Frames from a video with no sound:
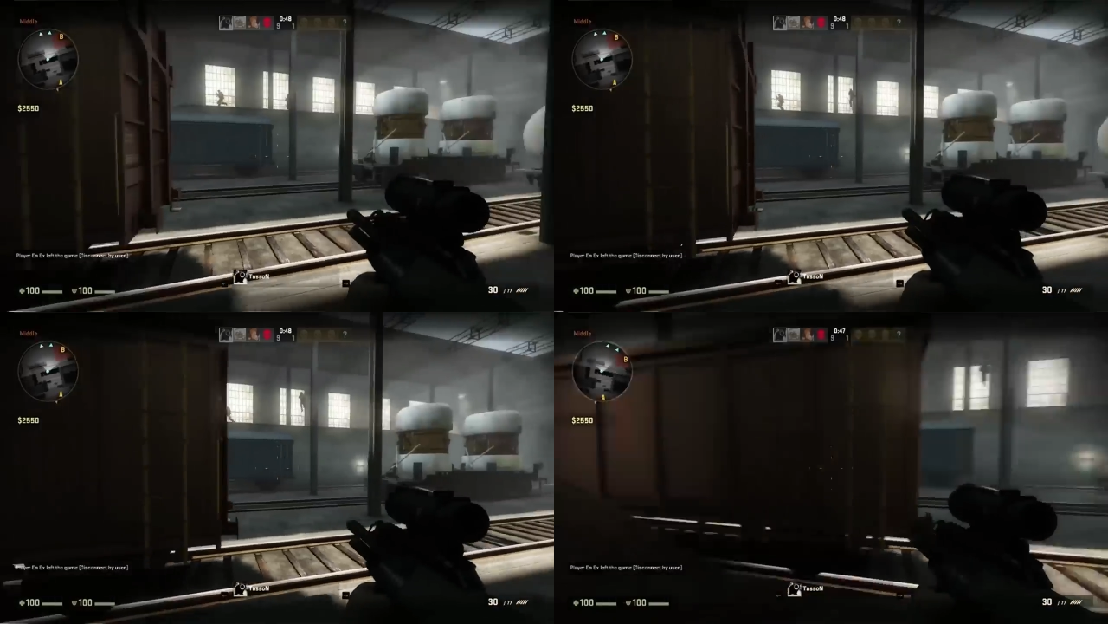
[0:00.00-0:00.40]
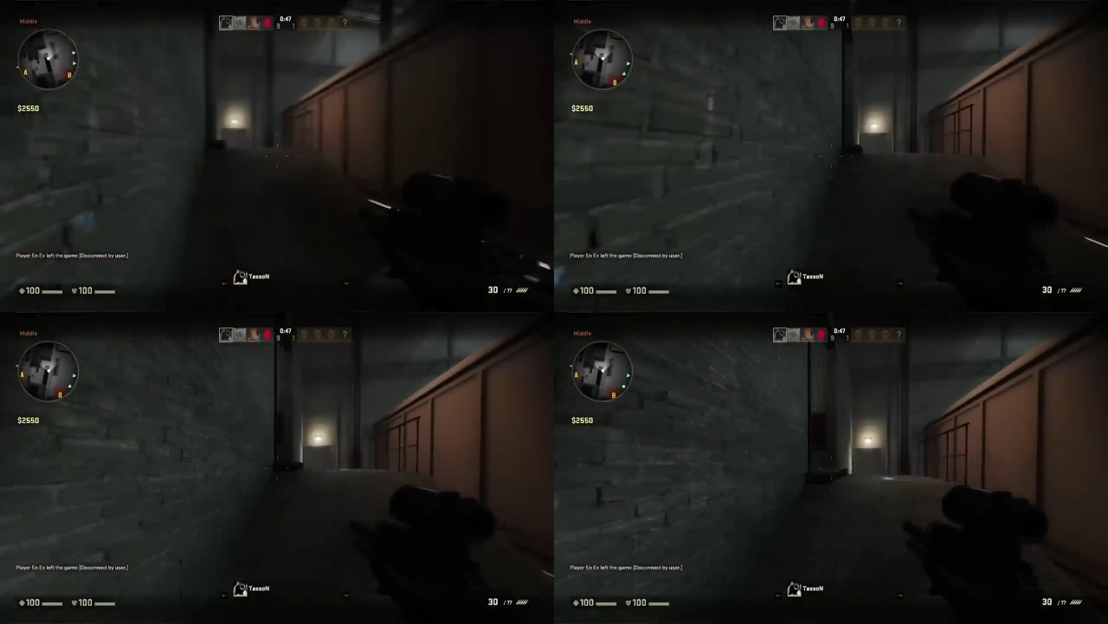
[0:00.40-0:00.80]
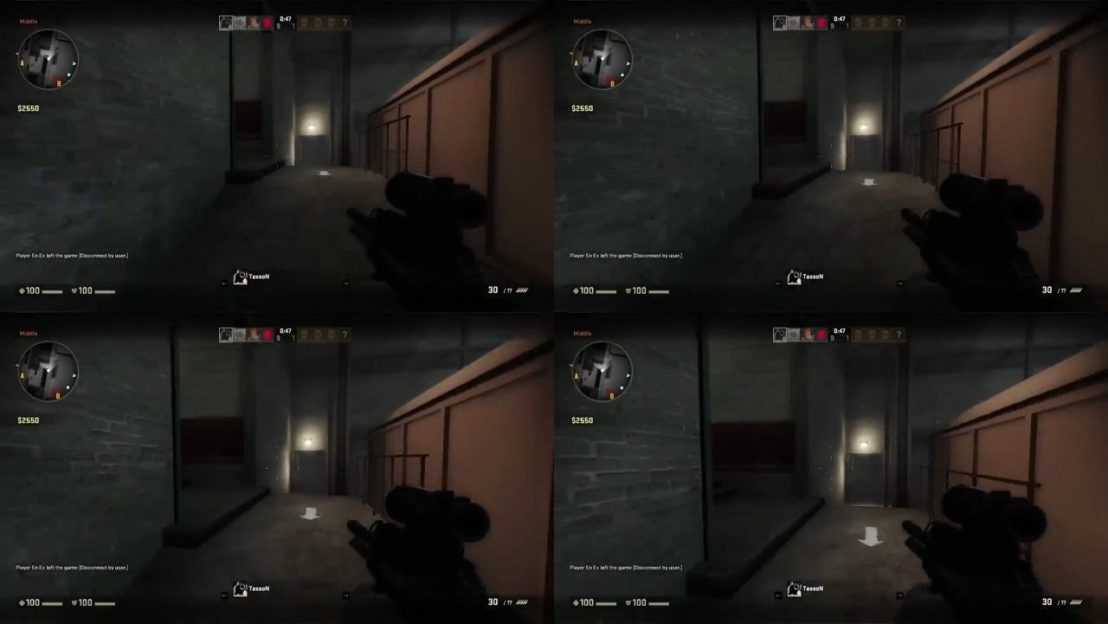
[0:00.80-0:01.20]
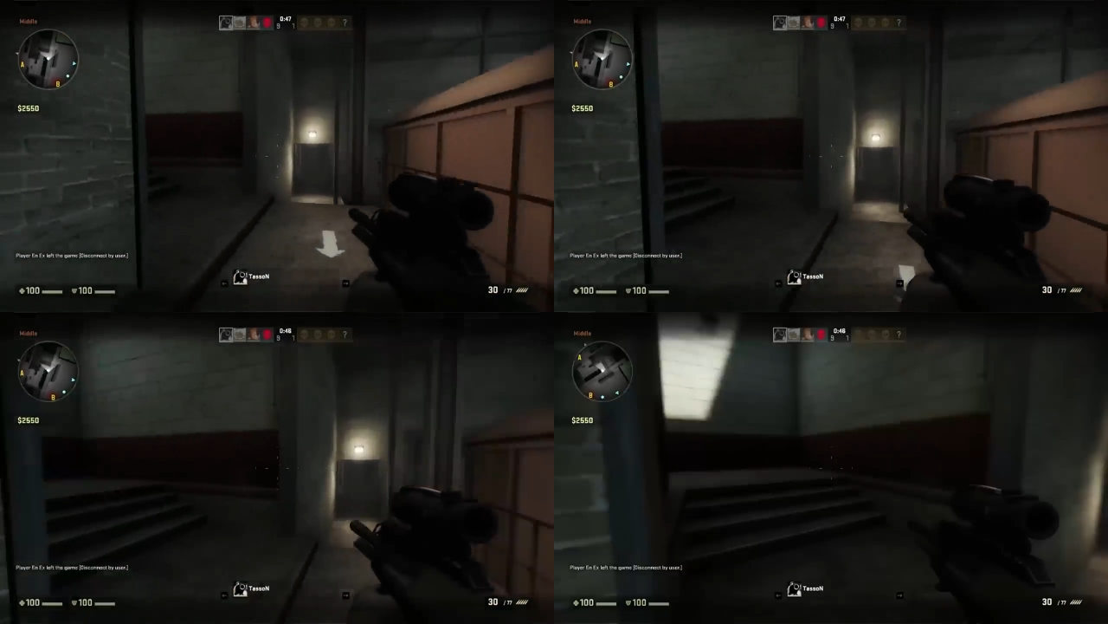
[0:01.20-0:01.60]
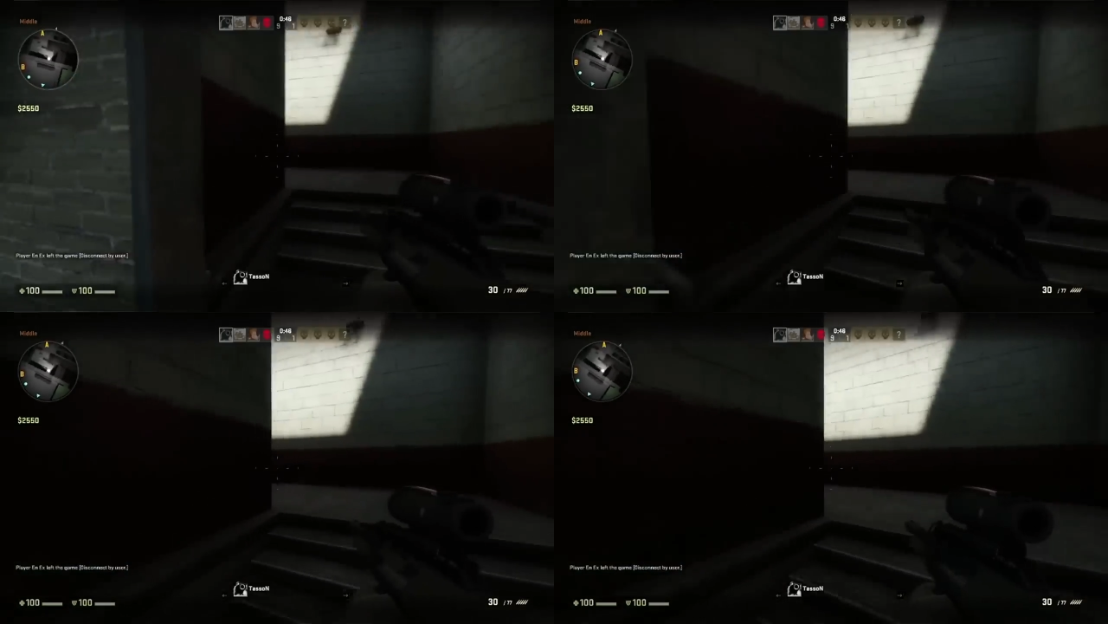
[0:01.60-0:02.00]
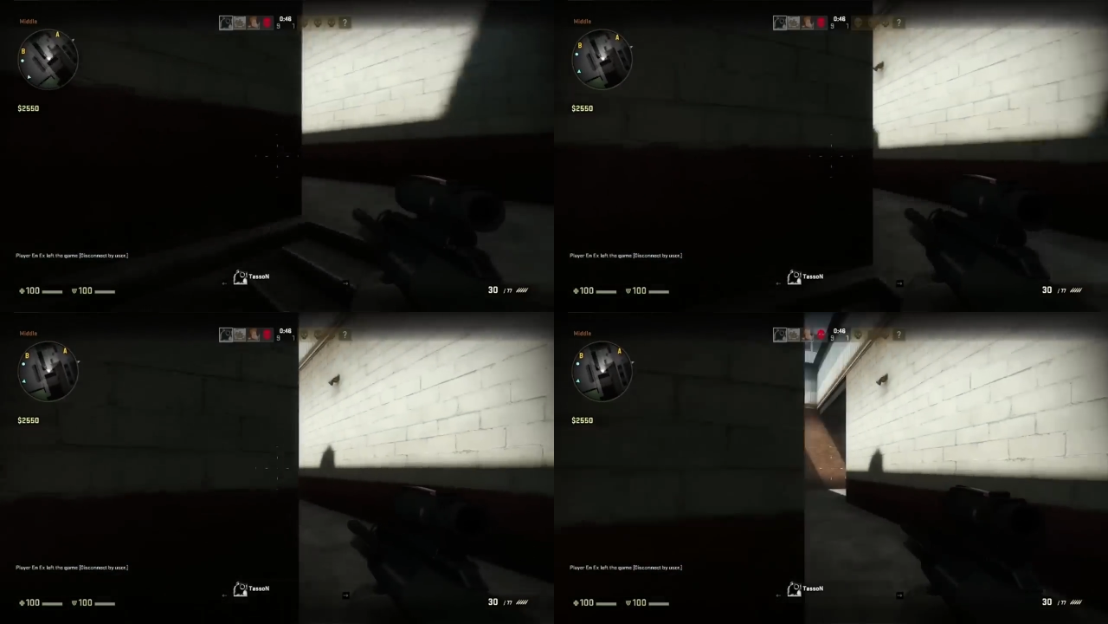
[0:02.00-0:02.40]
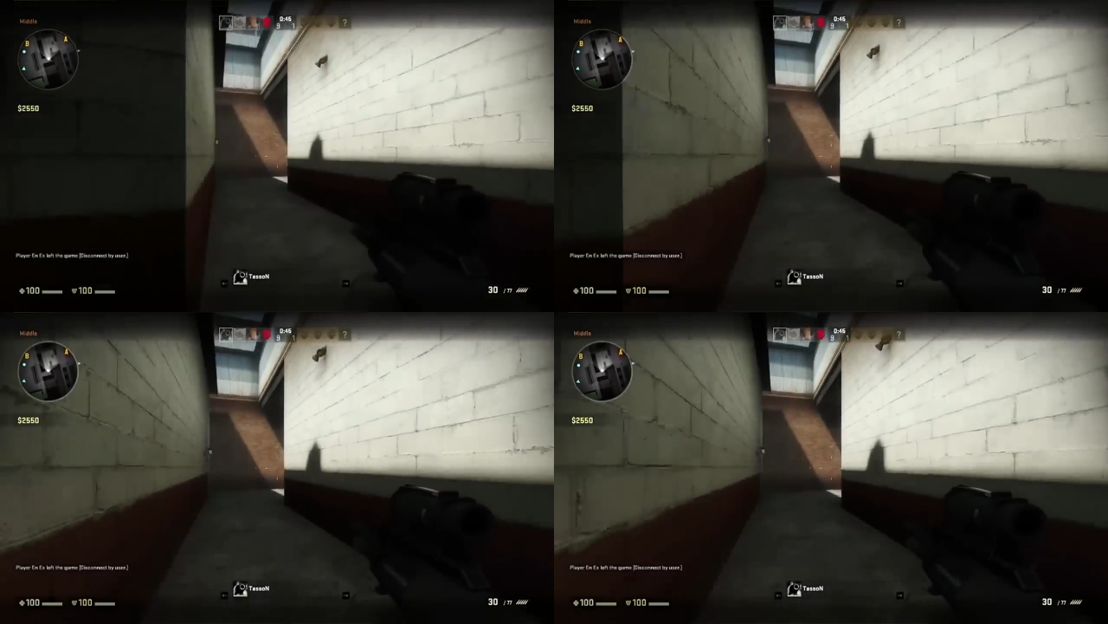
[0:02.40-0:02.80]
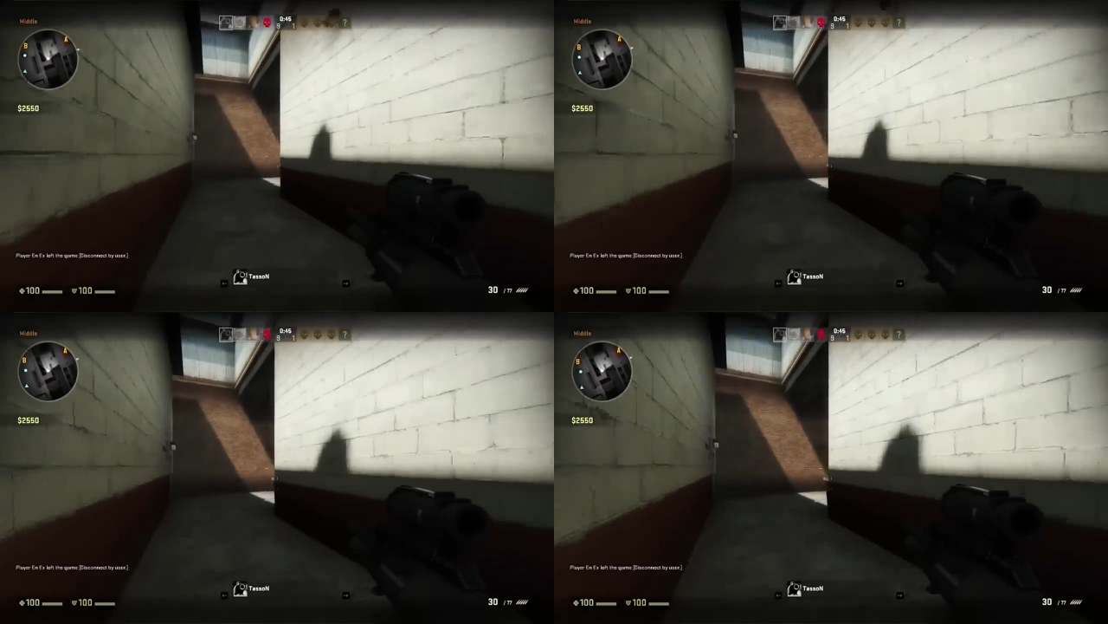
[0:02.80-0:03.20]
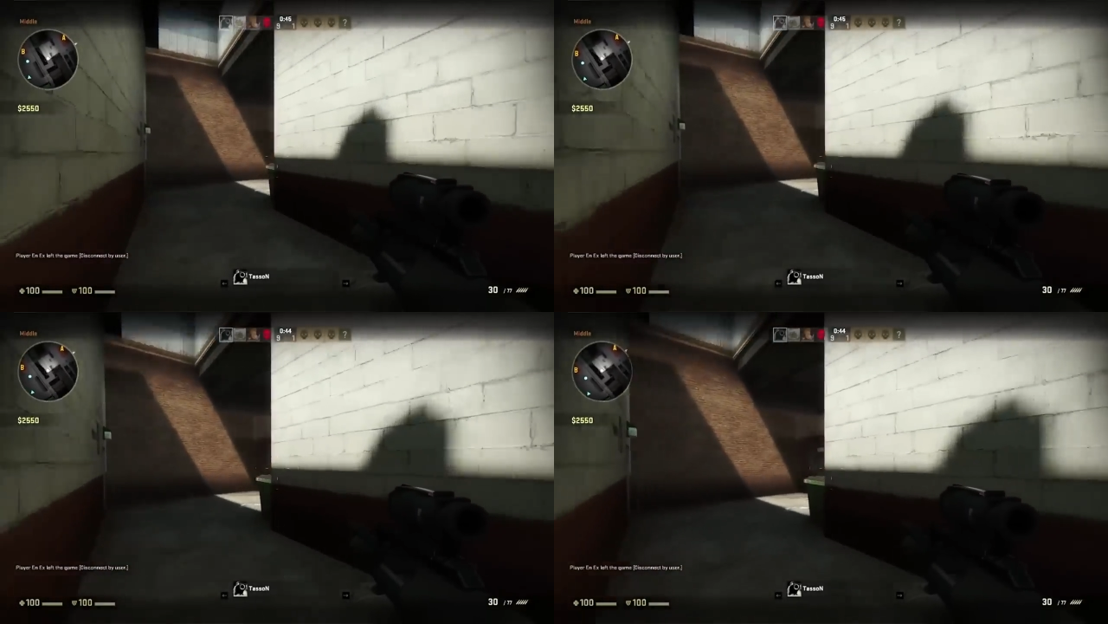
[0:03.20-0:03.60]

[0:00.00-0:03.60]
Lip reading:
(no speaker visible)